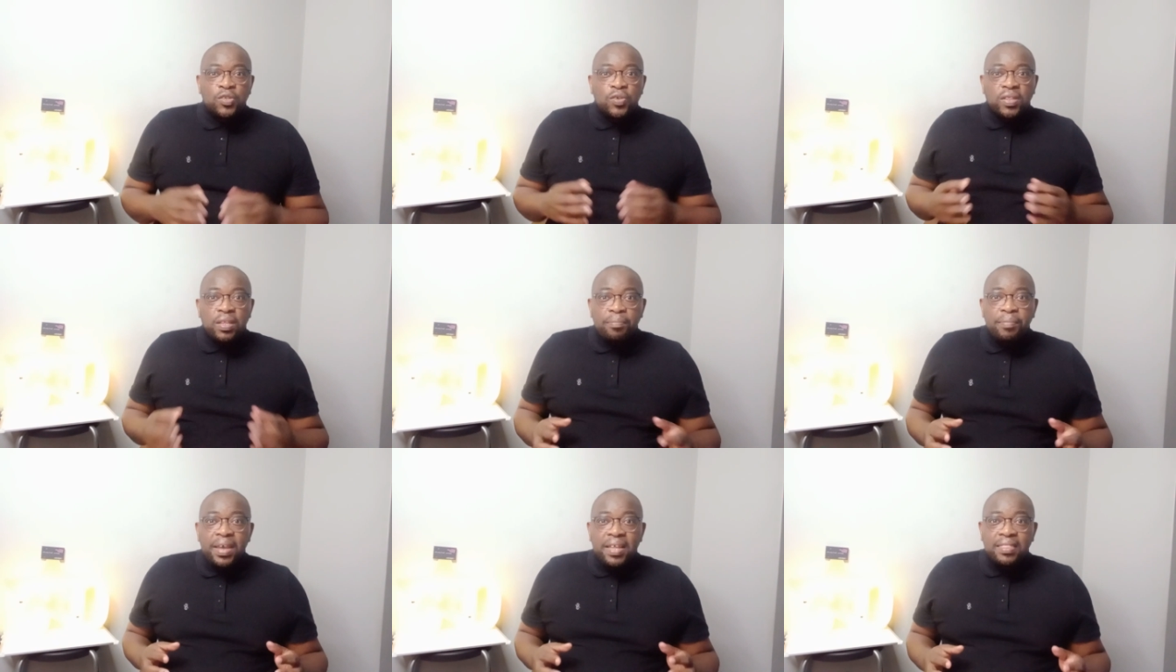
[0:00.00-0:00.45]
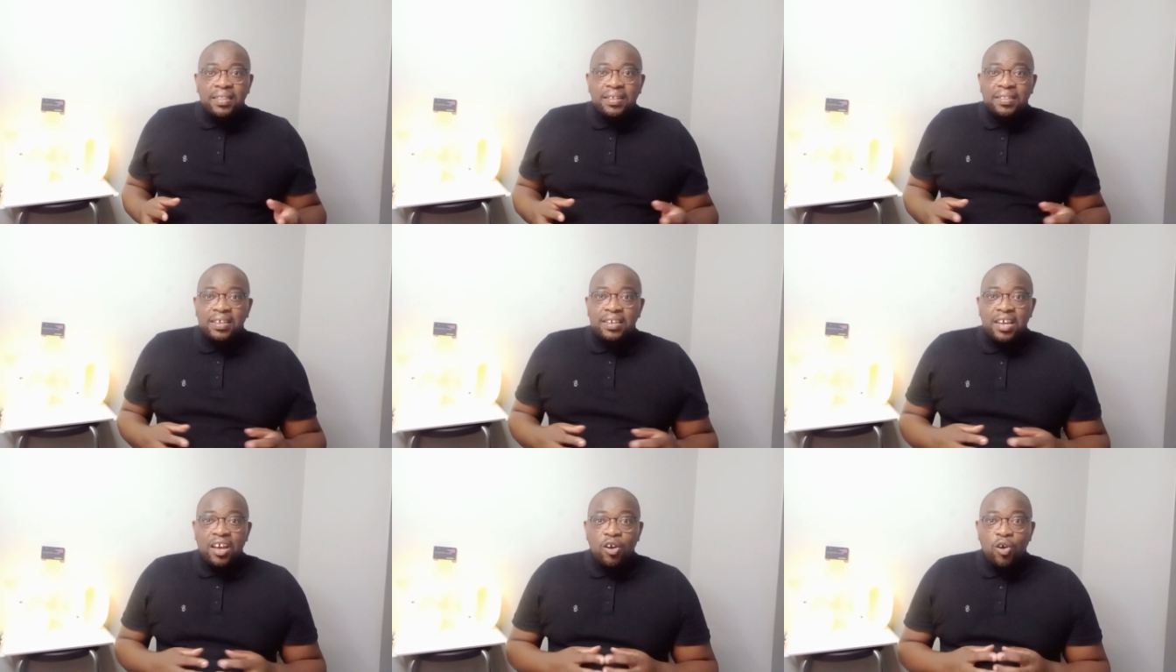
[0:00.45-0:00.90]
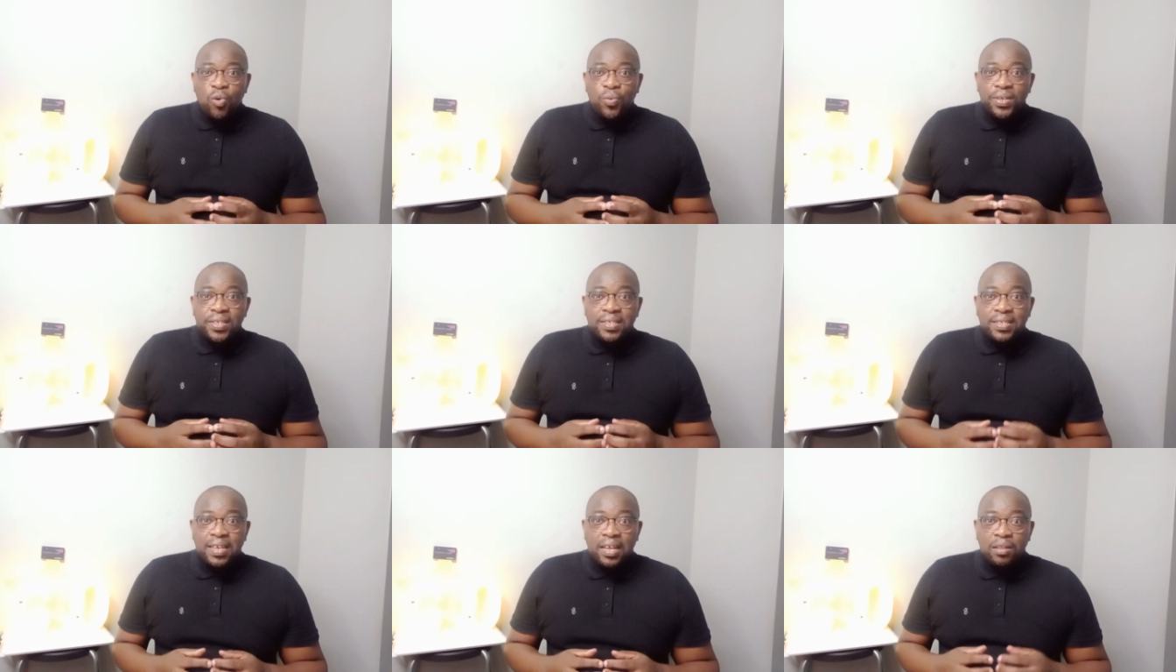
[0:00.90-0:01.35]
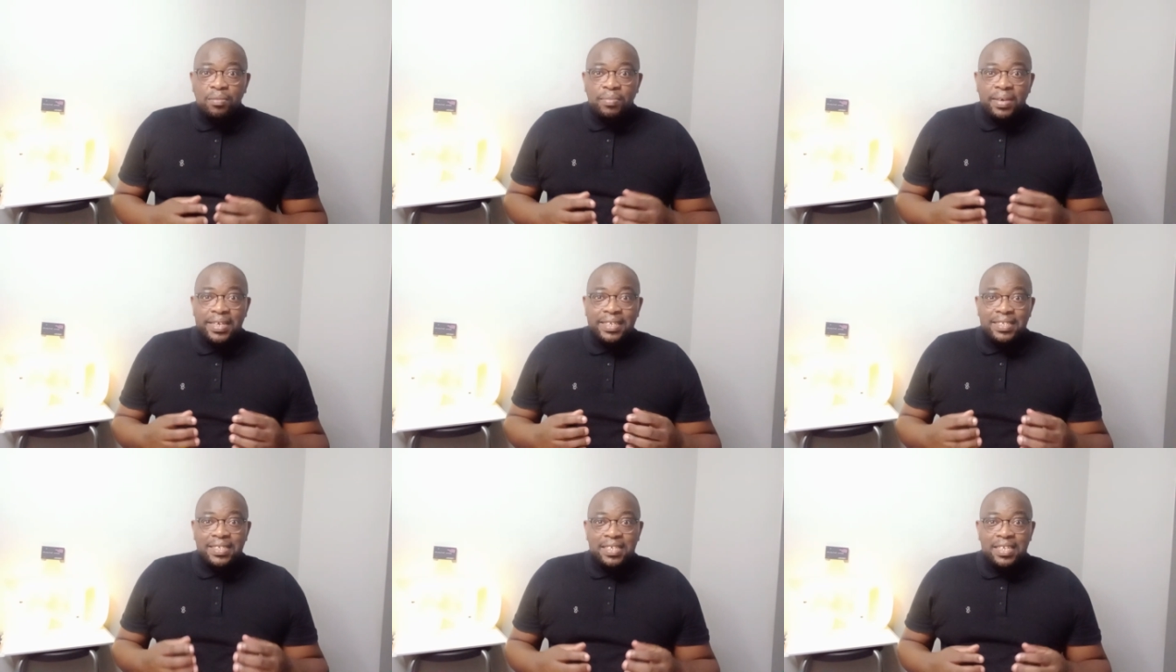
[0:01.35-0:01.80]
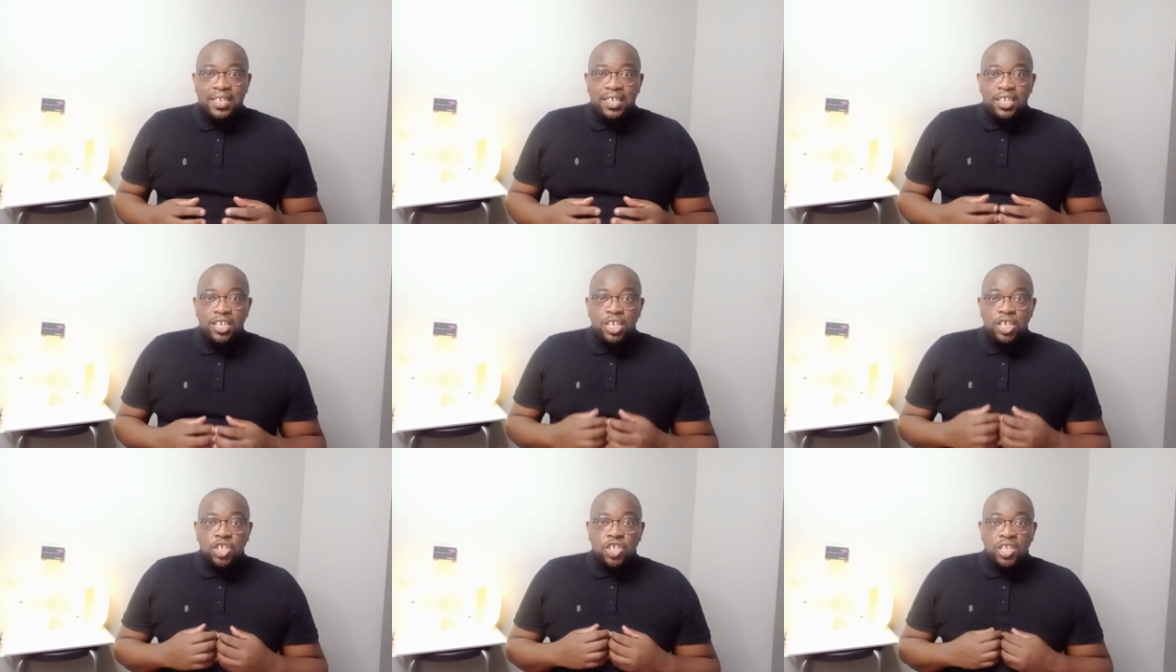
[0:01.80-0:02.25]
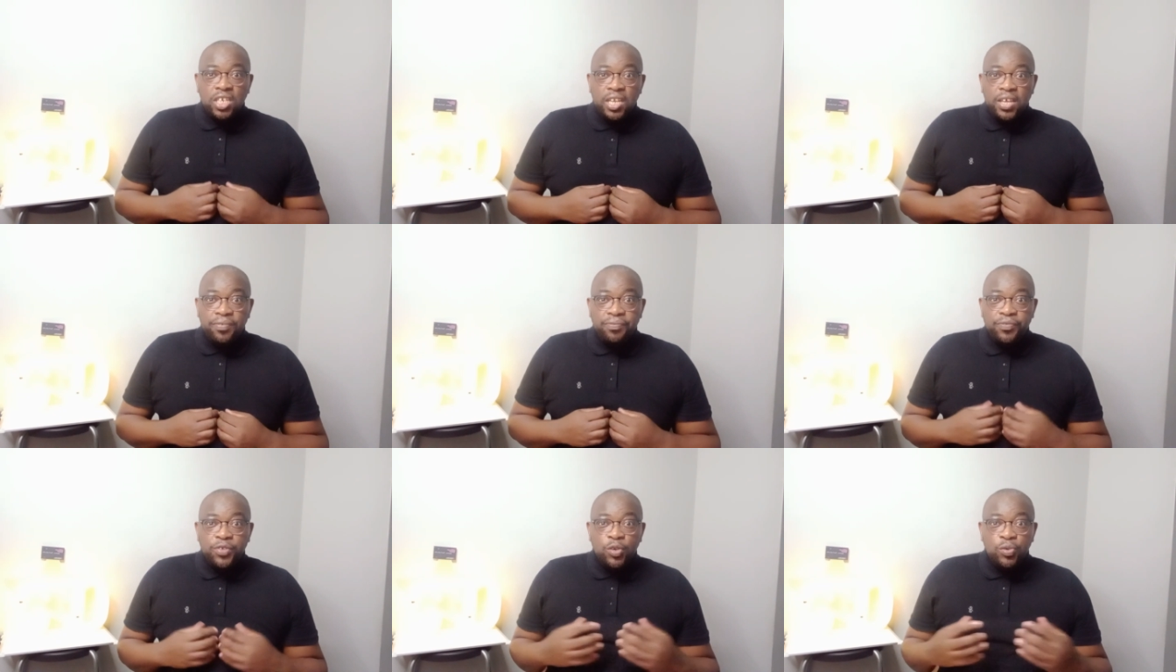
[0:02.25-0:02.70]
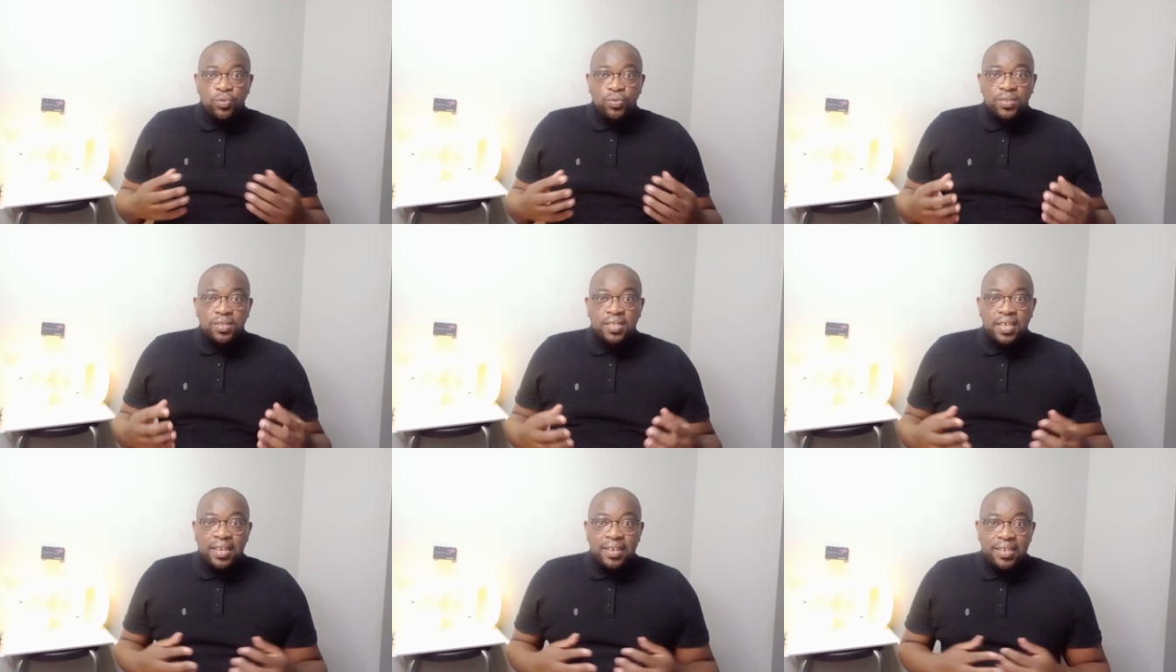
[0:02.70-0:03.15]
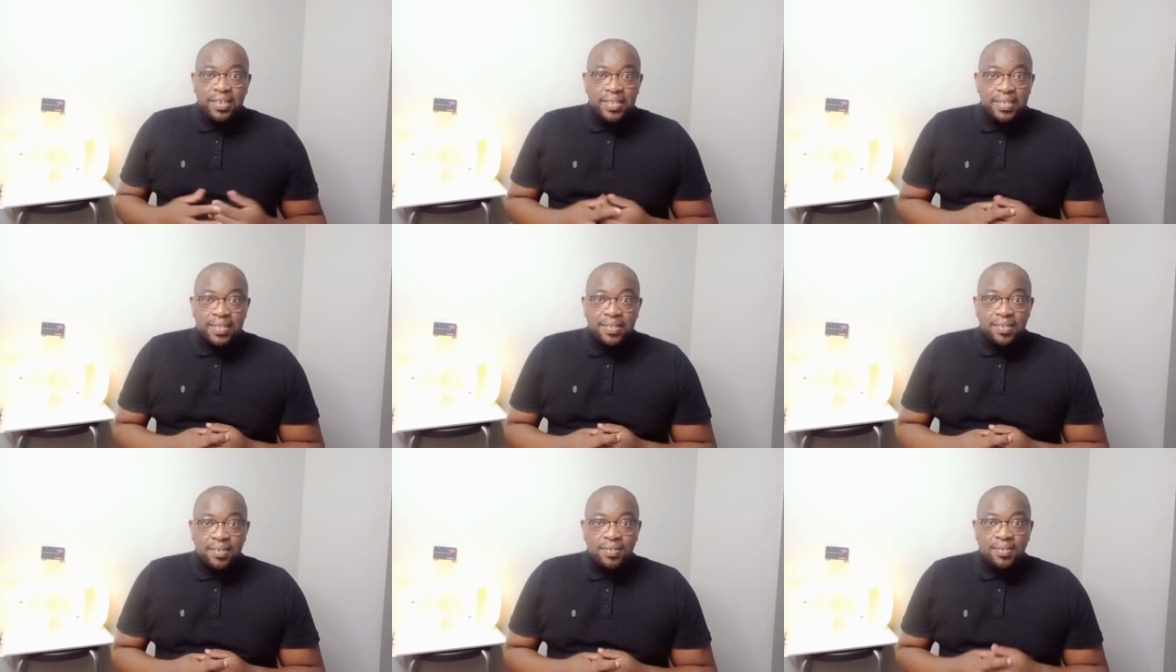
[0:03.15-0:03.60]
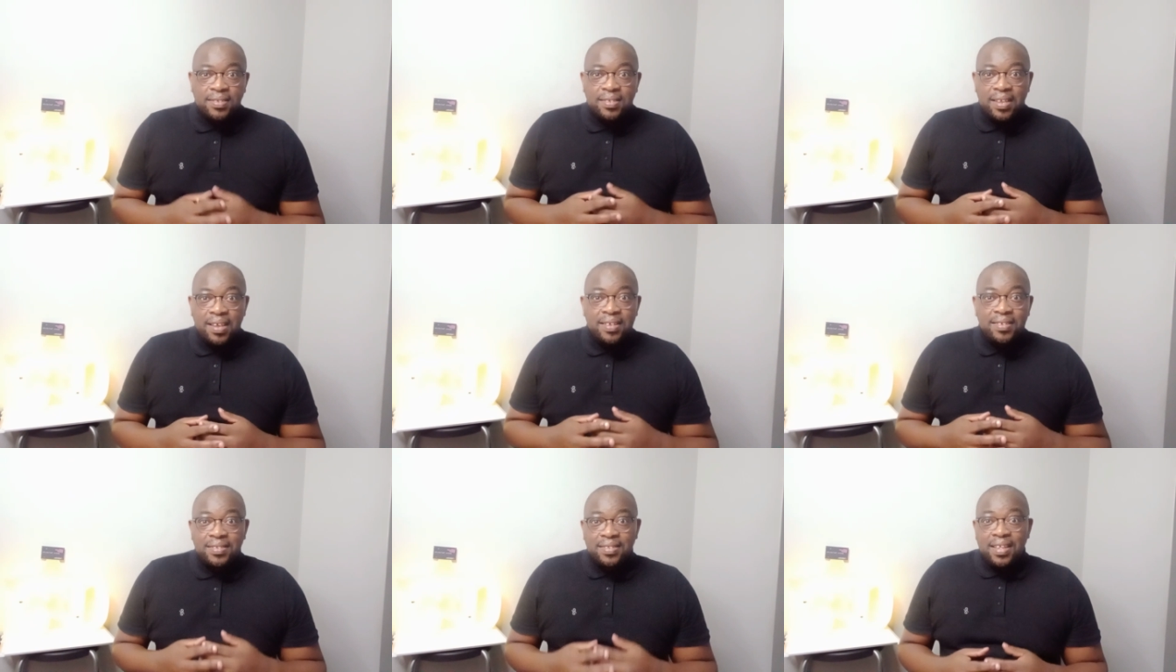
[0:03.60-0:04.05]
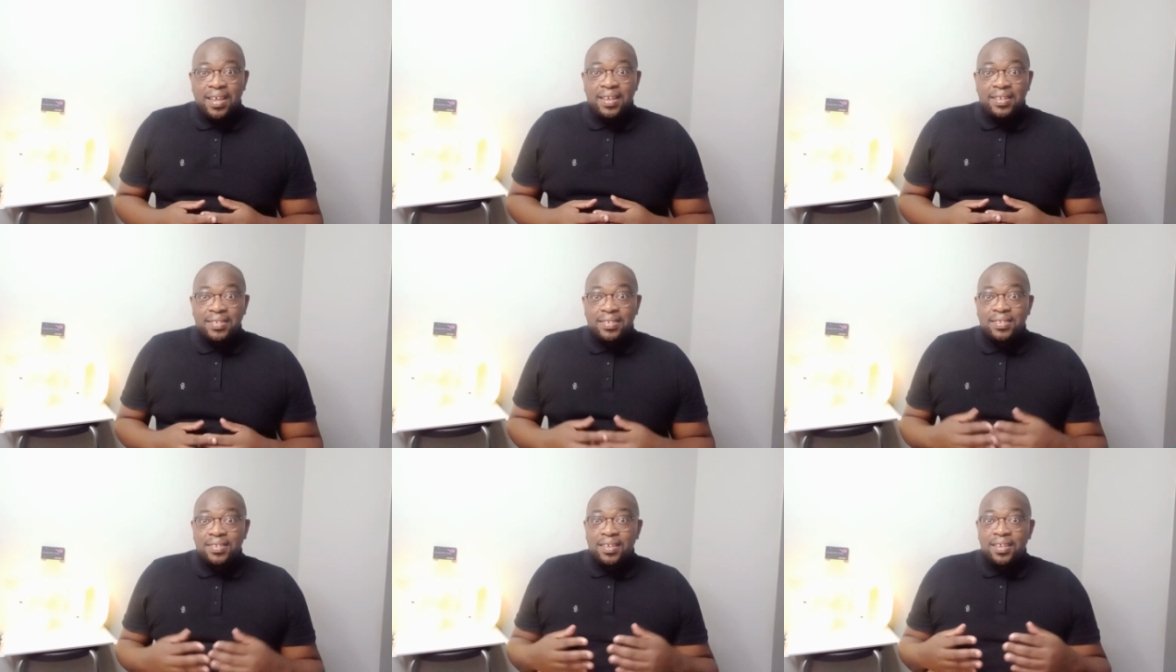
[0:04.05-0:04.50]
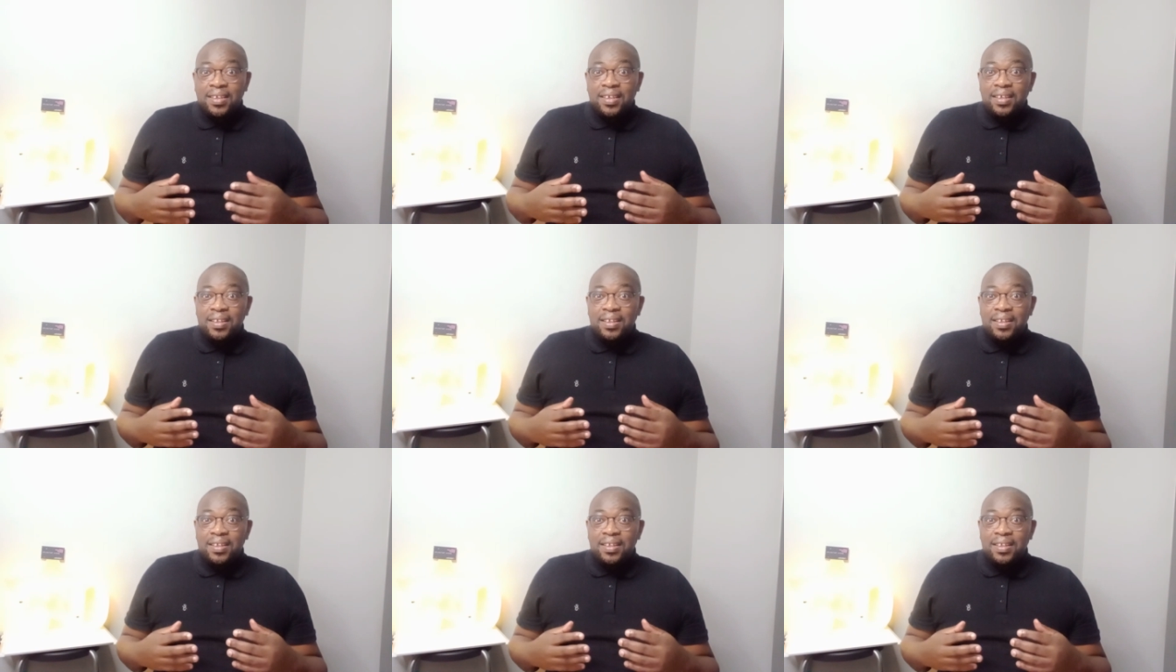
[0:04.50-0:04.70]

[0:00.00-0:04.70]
So the main thing that I always tell my teenage nephews and nieces is that